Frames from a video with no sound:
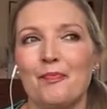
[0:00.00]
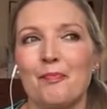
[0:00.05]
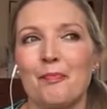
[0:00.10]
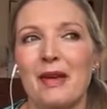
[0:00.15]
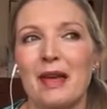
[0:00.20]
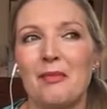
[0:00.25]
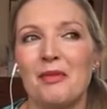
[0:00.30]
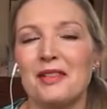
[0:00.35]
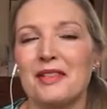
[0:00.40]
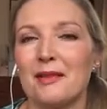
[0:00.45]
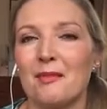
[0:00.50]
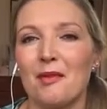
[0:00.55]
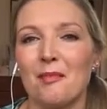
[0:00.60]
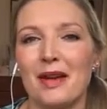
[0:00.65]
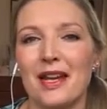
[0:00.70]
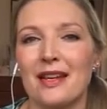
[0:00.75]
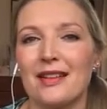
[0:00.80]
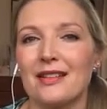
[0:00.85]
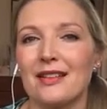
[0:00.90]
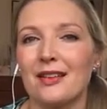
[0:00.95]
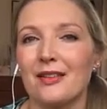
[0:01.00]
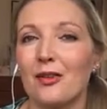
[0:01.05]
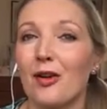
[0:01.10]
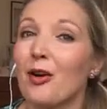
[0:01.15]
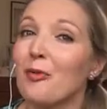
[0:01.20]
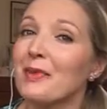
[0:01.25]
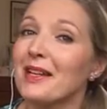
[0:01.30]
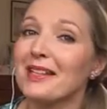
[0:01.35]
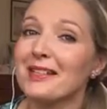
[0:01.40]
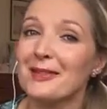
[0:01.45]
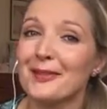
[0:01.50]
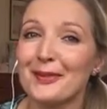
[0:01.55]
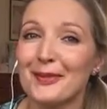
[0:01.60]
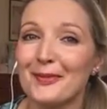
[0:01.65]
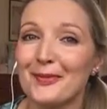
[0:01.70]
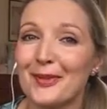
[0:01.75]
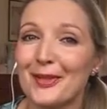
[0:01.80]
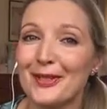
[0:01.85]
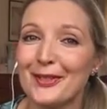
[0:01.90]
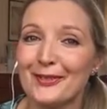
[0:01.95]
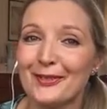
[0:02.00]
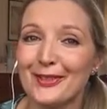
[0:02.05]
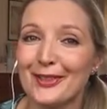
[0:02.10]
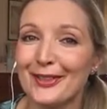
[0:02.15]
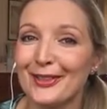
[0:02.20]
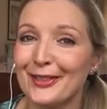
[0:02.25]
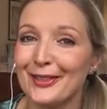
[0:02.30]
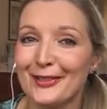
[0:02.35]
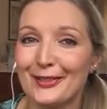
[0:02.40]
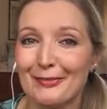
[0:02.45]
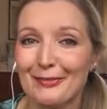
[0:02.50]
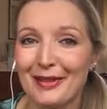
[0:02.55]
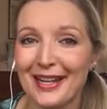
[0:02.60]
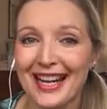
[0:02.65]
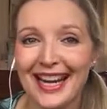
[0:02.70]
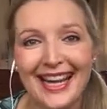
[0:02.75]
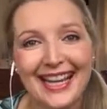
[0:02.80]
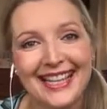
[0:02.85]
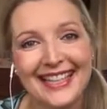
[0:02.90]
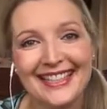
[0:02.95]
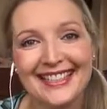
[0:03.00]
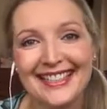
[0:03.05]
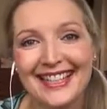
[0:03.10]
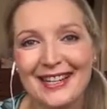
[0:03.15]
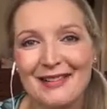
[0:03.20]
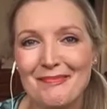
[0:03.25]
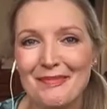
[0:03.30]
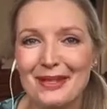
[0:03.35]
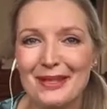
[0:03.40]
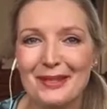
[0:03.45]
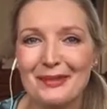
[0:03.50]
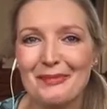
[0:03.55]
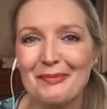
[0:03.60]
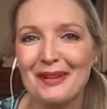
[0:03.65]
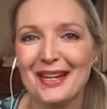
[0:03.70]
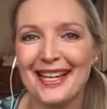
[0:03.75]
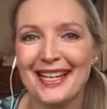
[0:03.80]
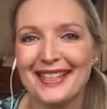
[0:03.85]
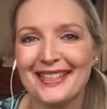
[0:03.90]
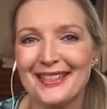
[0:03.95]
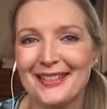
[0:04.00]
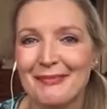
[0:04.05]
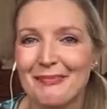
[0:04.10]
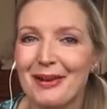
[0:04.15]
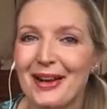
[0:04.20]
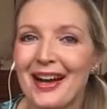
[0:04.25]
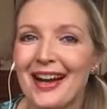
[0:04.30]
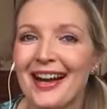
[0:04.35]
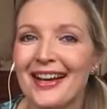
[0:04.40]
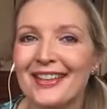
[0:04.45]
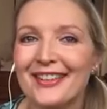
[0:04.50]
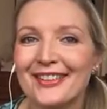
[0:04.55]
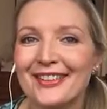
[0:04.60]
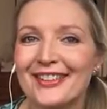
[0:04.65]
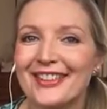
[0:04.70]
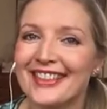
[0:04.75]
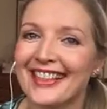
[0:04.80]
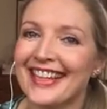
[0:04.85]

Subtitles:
Maybe someone makes a comment on what you've got in your plate, how big your plate is piled.